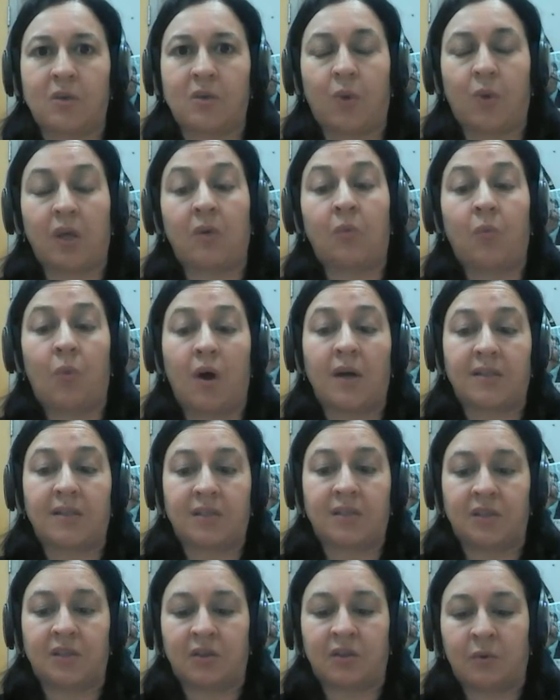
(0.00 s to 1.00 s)
So what you want
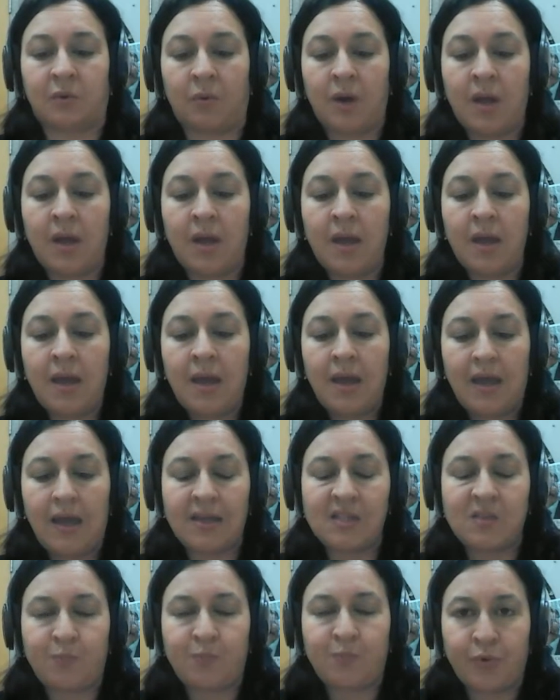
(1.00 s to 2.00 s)
to do
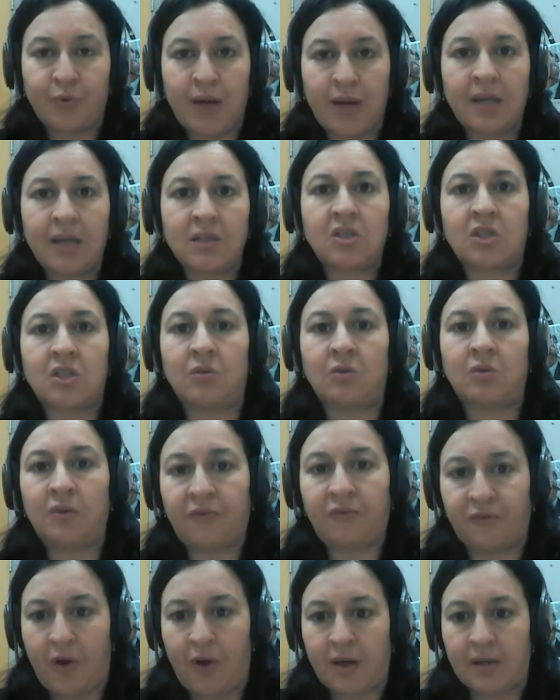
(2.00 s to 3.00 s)
is bring to
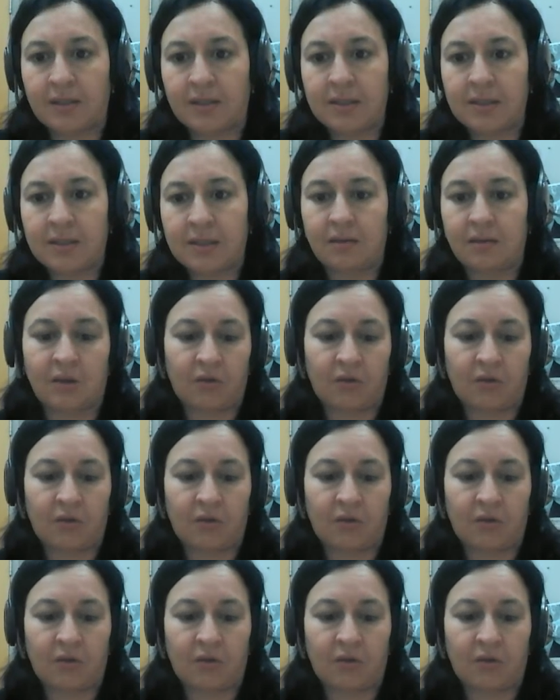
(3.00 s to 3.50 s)
the front